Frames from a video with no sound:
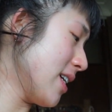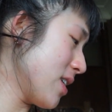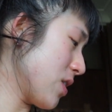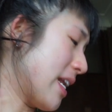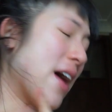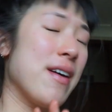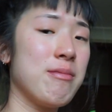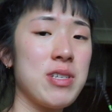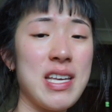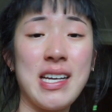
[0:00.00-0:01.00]
So now
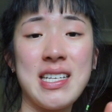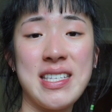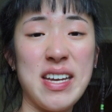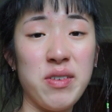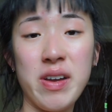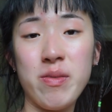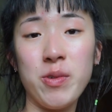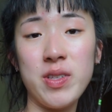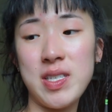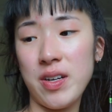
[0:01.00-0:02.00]
I'm just like, I stay away from
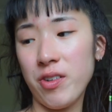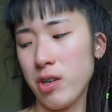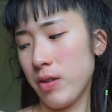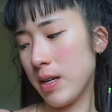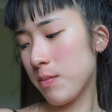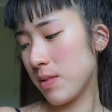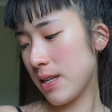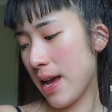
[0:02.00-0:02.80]
all the steroid creams,